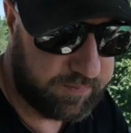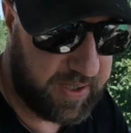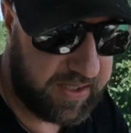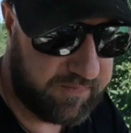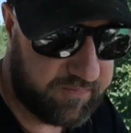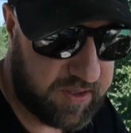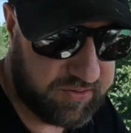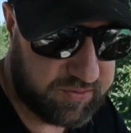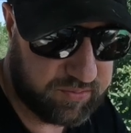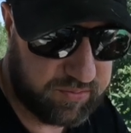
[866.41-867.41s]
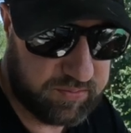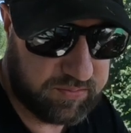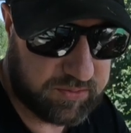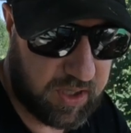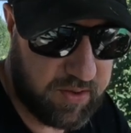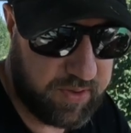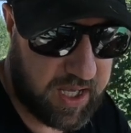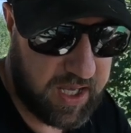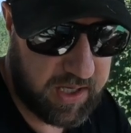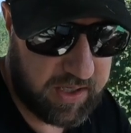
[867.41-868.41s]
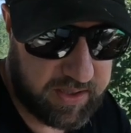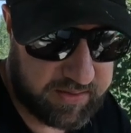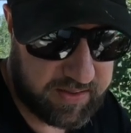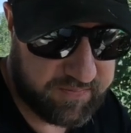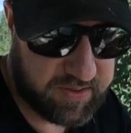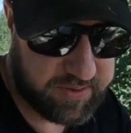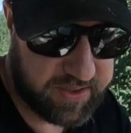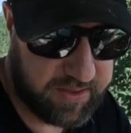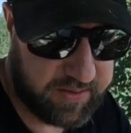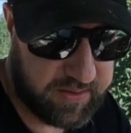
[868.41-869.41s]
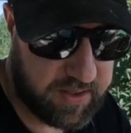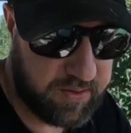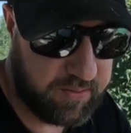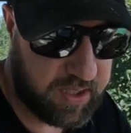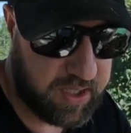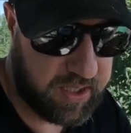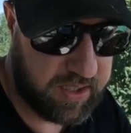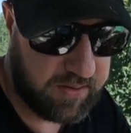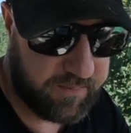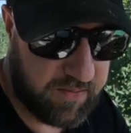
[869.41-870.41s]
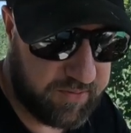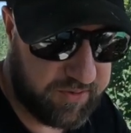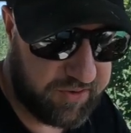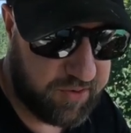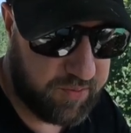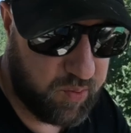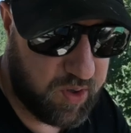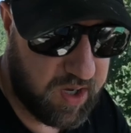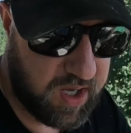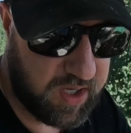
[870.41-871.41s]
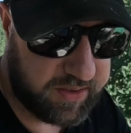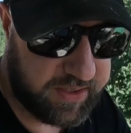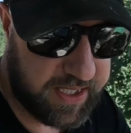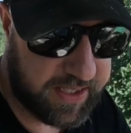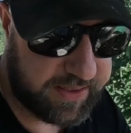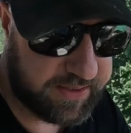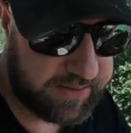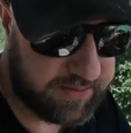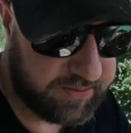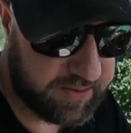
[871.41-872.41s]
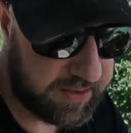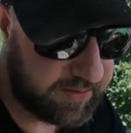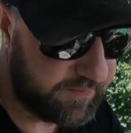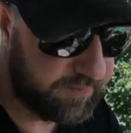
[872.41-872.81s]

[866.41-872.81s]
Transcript: Back of Russell. Okay, let's have some of that. Okay, resume work. Yes, let's do that.